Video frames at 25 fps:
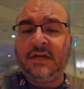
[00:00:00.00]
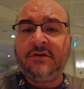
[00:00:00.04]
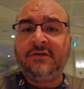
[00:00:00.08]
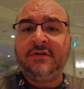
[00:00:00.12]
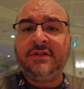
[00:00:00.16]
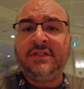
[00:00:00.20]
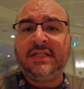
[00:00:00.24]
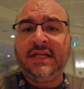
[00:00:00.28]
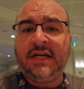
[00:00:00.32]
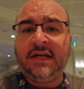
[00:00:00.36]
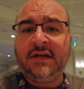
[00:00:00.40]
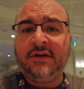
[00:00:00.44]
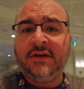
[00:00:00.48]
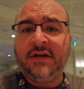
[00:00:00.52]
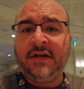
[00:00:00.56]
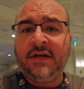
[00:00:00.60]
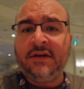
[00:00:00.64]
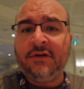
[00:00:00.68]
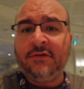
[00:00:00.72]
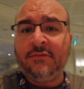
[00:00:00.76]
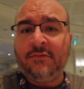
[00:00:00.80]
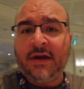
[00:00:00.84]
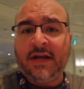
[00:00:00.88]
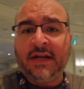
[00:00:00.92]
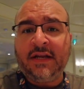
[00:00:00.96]
Chris and I are
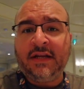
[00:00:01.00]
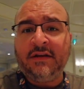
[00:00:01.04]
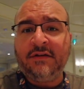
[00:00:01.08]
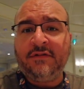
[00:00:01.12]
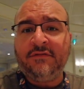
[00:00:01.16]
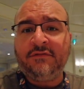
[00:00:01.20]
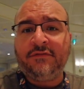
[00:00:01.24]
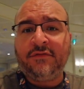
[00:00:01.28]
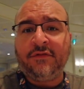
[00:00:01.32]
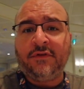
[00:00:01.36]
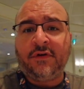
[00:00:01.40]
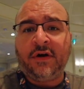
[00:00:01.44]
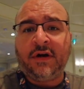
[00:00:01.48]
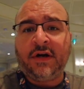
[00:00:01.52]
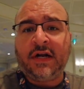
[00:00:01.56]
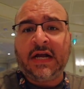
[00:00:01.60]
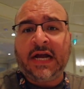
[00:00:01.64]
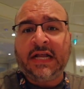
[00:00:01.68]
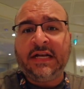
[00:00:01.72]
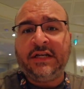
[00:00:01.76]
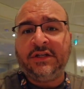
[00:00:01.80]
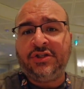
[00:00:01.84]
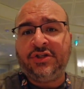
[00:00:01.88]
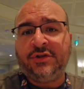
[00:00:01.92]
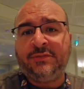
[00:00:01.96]
here waiting for our
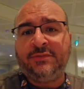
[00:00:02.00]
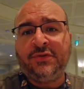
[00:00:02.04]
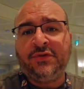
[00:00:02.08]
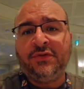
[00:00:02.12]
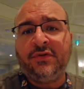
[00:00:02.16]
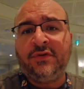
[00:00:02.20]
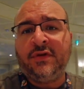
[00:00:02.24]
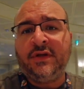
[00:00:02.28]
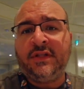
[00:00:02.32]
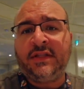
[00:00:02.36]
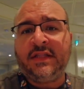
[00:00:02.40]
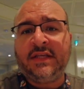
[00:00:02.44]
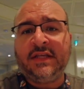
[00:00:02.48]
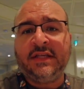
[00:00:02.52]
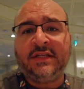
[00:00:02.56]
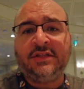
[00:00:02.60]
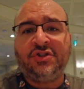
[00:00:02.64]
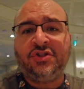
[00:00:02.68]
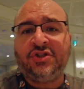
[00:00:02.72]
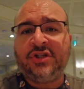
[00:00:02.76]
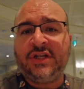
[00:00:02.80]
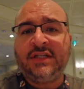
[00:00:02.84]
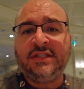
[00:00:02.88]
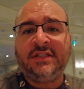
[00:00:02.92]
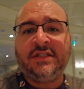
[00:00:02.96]
guided ship tour at the
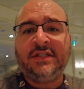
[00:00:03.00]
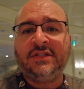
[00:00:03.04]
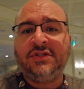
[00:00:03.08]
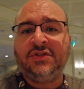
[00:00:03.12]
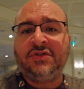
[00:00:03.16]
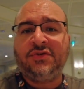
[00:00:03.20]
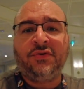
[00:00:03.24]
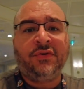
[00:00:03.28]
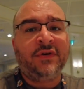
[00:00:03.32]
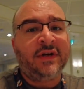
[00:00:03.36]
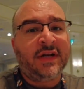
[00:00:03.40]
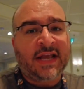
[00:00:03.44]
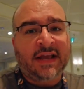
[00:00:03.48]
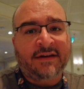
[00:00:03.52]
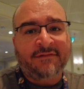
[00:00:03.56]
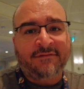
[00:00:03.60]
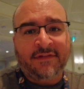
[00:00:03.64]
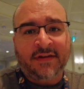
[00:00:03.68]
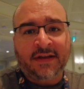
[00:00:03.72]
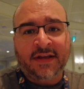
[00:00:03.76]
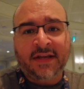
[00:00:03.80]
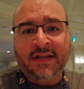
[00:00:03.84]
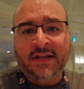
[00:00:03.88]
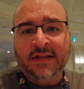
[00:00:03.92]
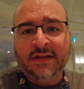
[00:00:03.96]
Enchanted Sword
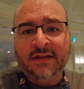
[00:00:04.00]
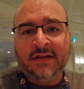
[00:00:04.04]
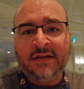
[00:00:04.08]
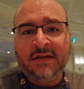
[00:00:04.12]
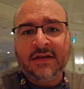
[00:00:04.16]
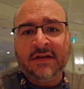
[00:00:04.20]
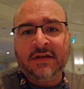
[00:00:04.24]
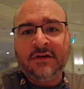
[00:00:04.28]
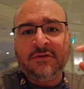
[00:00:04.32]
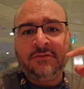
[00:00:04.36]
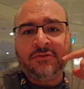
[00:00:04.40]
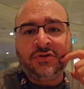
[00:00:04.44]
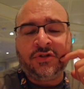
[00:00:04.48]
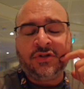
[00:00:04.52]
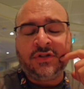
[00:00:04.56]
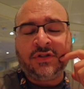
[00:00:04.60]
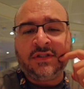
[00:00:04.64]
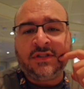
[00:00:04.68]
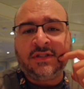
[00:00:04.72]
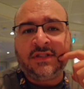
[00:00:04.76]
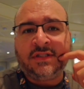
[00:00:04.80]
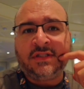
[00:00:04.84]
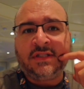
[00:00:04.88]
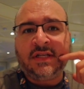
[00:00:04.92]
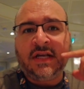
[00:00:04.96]
Cafe, which is
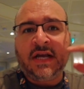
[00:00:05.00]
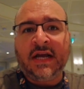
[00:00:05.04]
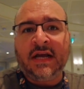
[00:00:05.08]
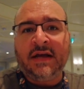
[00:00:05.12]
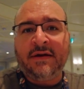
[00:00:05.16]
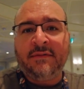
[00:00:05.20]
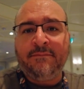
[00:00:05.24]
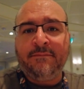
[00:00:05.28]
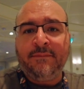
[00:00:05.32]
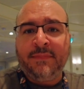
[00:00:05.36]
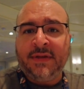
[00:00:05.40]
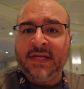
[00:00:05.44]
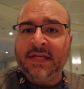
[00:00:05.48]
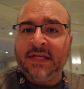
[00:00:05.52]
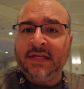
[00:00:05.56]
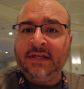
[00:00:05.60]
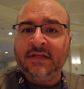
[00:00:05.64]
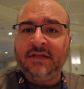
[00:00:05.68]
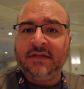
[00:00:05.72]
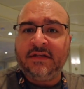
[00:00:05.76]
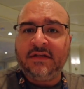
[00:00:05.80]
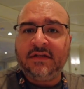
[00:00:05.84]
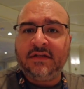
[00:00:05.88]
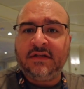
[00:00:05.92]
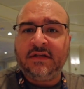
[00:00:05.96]
uh, mid,
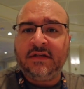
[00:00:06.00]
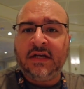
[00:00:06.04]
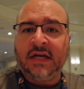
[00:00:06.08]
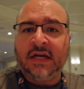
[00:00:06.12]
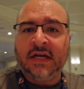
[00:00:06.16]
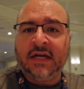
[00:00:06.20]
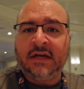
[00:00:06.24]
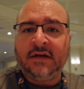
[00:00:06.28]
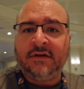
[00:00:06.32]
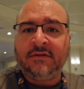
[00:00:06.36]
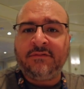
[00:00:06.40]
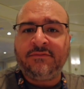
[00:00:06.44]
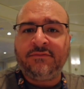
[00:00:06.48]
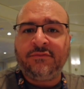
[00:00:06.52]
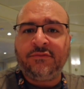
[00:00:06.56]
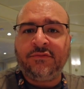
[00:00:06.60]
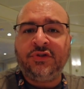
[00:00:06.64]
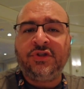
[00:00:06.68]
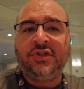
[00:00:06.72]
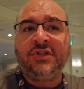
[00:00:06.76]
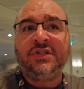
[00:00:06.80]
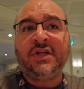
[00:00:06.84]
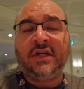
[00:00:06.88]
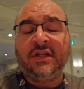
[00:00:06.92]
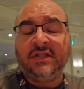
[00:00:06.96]
uh, which
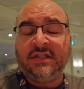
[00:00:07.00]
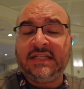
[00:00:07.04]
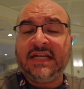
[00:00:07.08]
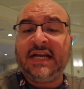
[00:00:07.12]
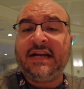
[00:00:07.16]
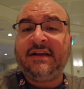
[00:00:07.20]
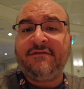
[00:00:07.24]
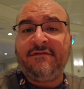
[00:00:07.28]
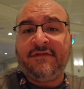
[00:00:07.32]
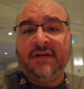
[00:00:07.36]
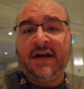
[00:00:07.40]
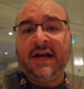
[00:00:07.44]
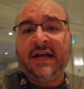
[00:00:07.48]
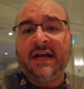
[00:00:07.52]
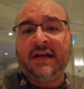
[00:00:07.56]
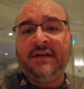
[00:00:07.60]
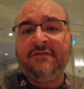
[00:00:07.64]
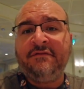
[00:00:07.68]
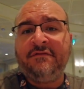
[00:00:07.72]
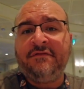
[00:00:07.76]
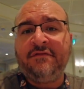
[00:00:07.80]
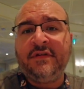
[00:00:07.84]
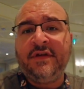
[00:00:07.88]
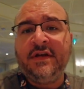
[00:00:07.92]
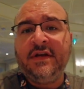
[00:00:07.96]
is on deck five
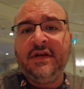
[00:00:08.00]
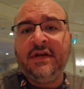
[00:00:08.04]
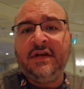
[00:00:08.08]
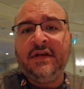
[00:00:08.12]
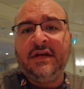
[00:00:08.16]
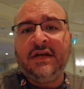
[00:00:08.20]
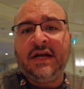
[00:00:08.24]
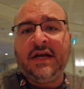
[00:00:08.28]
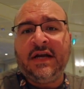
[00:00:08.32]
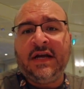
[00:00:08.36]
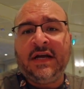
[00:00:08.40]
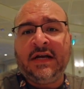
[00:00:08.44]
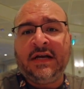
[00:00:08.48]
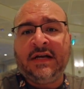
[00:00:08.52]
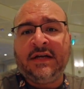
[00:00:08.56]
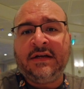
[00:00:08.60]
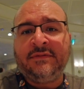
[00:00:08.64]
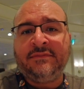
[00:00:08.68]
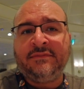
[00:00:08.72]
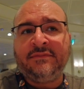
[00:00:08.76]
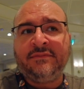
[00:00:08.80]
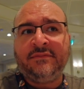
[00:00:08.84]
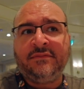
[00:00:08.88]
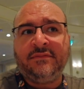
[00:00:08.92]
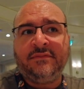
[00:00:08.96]

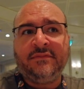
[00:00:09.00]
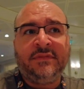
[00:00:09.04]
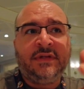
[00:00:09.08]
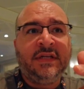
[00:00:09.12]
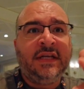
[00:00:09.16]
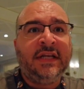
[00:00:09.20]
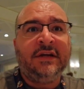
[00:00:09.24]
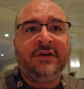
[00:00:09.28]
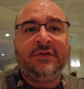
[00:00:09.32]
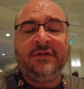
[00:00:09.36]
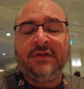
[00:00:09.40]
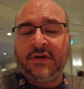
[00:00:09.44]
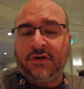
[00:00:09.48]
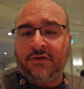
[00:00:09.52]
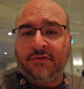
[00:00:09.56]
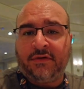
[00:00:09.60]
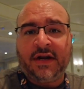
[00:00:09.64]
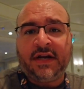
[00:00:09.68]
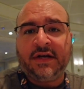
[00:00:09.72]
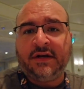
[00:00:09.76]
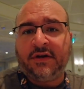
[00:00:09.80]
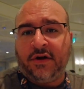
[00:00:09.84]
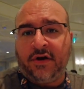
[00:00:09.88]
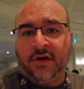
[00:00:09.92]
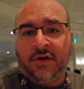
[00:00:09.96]
um, near the
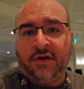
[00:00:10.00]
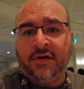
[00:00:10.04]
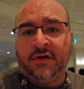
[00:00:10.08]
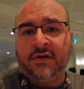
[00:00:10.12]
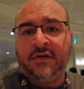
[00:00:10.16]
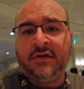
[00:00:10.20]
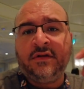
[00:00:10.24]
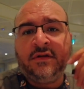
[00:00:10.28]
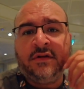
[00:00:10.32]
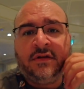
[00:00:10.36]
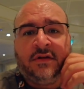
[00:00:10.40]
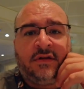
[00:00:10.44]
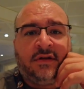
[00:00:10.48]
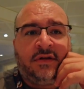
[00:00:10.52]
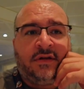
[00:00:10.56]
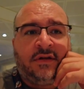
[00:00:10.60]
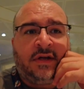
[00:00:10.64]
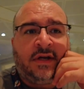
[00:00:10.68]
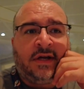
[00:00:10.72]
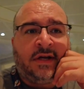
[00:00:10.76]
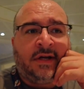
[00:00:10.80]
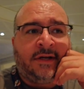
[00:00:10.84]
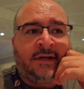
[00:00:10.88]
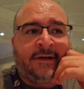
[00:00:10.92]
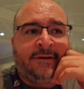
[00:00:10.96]
Grand Hall.
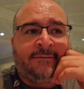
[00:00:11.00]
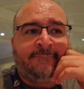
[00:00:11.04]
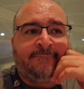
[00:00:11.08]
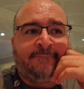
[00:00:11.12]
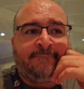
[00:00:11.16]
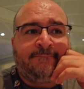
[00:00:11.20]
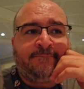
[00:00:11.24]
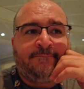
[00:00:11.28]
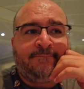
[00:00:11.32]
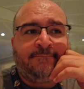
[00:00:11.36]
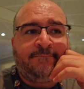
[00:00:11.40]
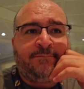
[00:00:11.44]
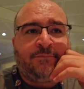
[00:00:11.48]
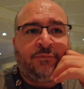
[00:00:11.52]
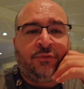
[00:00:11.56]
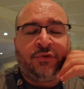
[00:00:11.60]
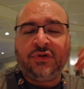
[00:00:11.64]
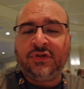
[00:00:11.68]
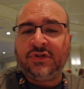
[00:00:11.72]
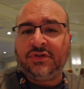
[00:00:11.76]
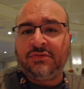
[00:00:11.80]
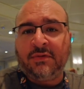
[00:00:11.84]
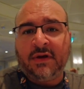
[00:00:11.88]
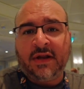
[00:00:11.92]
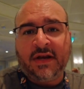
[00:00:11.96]
Um, we're
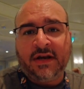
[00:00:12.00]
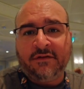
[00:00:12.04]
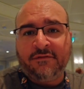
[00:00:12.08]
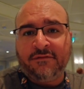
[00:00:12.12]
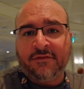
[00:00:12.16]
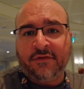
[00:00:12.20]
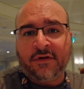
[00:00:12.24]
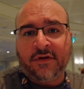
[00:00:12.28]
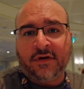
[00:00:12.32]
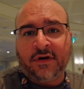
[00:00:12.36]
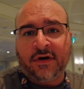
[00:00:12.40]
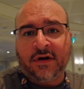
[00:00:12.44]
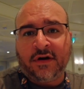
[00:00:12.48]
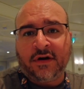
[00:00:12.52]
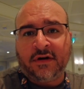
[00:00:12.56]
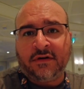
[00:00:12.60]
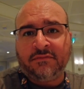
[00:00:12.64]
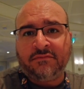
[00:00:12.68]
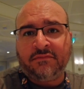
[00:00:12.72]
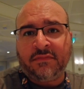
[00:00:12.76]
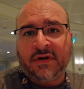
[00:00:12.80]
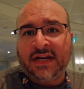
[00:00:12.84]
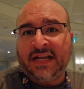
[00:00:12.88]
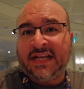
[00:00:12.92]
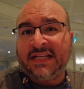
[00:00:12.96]
just waiting for, our,
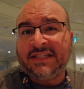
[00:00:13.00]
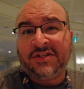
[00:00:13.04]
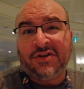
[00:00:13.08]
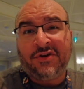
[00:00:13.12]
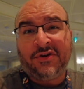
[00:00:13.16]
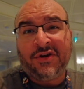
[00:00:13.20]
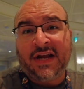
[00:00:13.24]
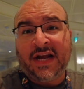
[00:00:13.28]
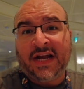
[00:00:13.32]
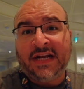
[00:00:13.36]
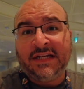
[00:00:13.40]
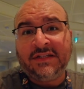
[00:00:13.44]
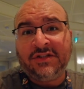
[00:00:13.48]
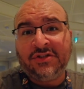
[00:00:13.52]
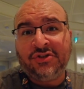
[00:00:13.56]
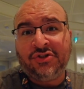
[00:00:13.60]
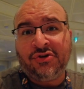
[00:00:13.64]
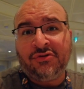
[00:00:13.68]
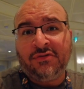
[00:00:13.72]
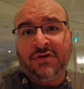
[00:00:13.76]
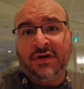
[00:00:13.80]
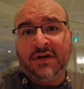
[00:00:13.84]
I guess, our guide to show